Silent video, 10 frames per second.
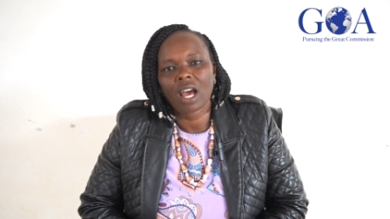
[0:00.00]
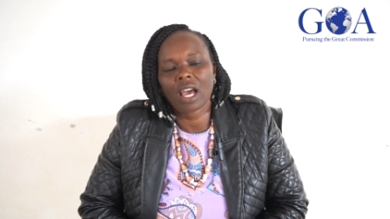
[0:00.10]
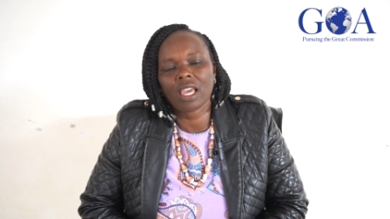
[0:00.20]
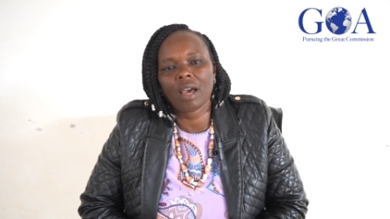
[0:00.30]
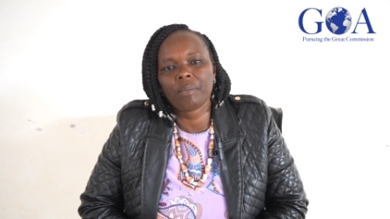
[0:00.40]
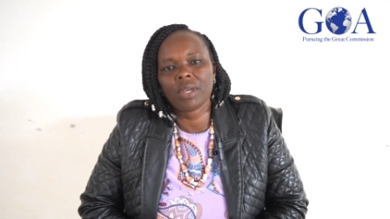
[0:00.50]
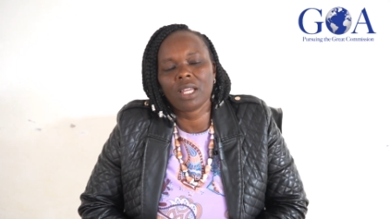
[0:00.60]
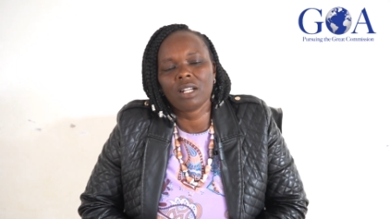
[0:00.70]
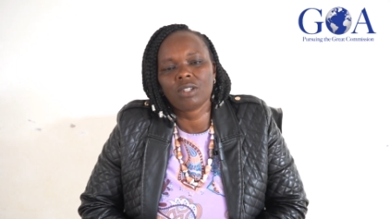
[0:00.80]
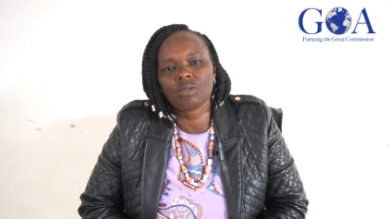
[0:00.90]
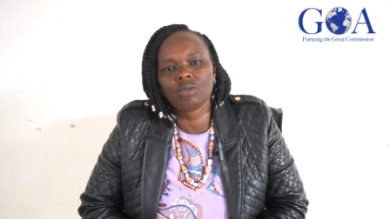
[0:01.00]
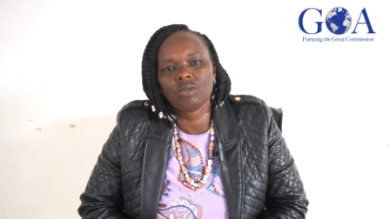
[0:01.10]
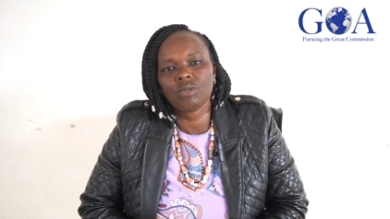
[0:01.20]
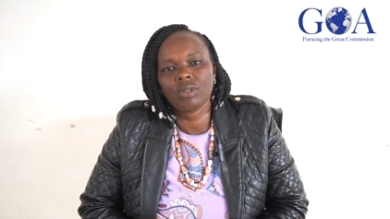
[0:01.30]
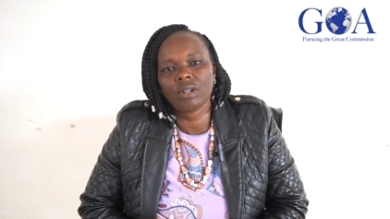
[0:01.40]
I appeal
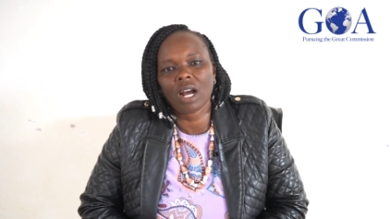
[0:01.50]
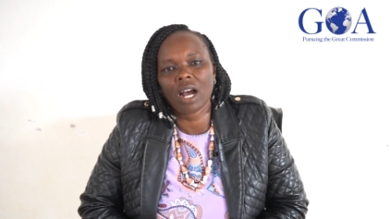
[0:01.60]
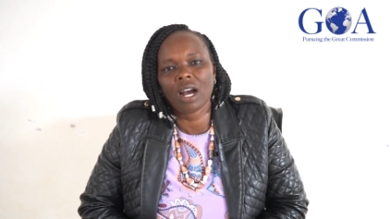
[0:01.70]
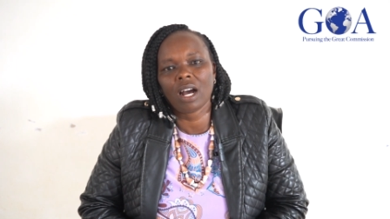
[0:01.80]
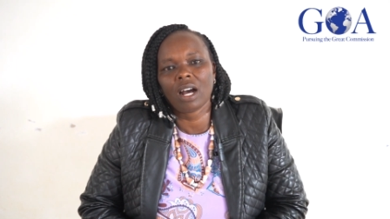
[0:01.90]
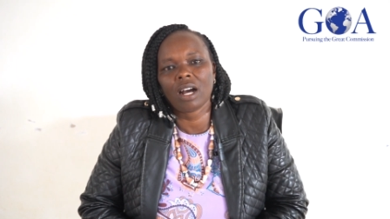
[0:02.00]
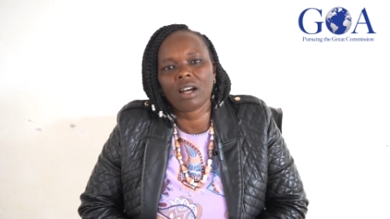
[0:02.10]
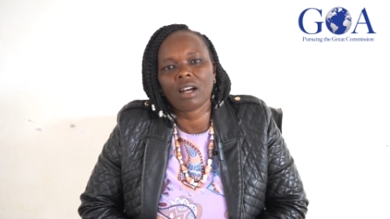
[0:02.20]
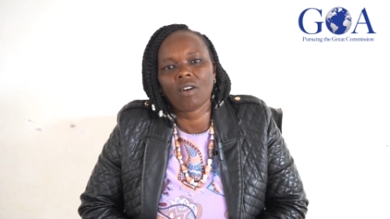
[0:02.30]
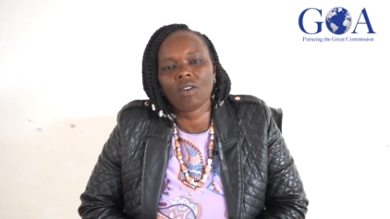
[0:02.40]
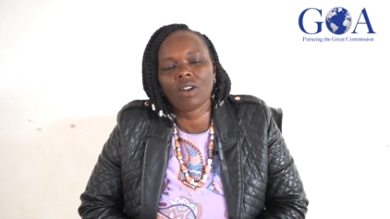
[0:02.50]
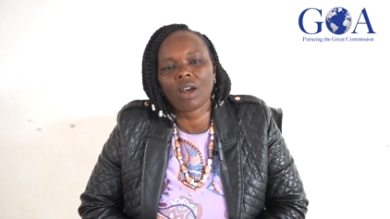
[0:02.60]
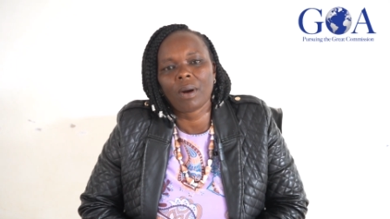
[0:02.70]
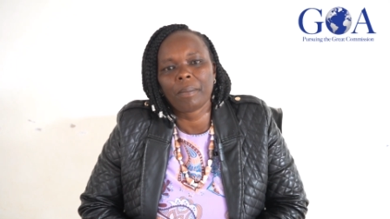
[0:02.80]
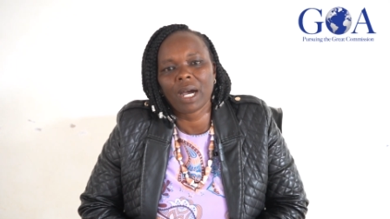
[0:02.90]
to uh, all
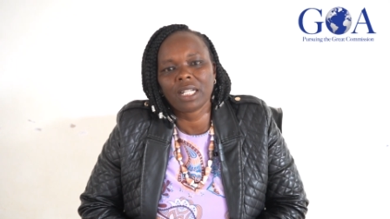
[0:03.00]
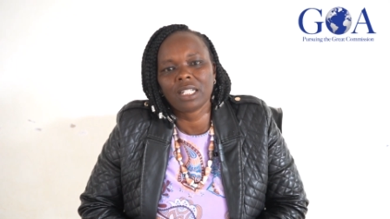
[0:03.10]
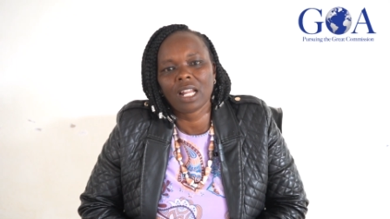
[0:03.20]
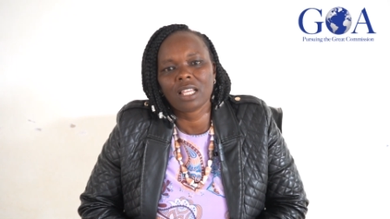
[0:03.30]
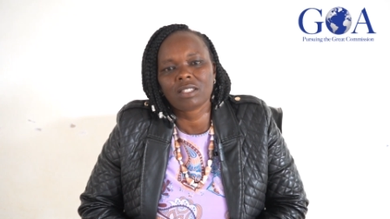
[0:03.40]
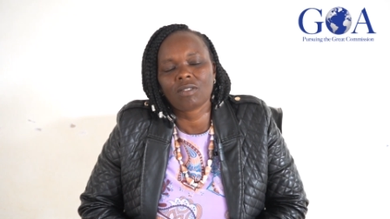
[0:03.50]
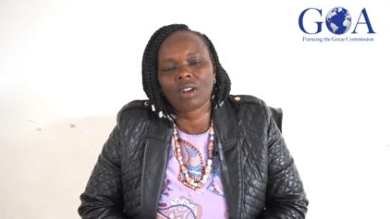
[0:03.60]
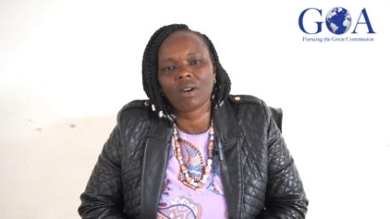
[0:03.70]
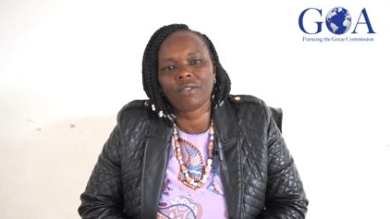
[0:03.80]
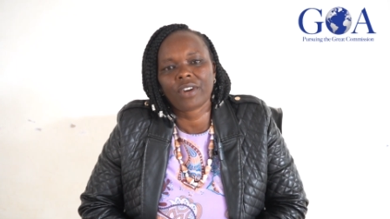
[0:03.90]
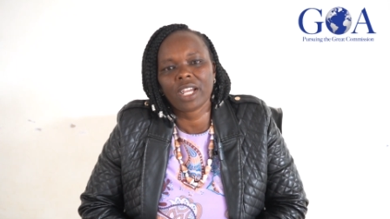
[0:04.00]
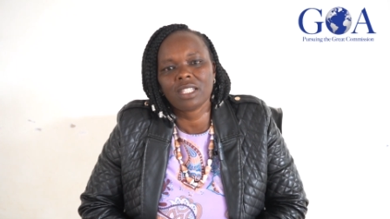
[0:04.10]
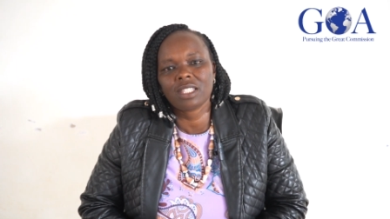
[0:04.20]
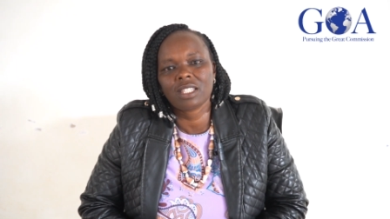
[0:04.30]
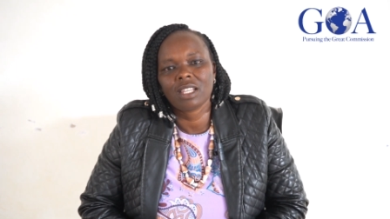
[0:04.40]
our partners, all our
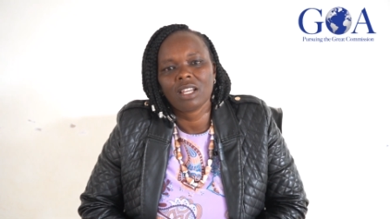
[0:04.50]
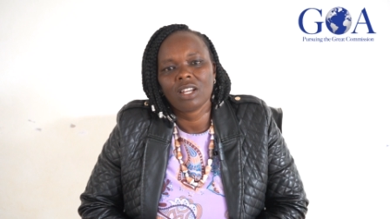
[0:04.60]
friends,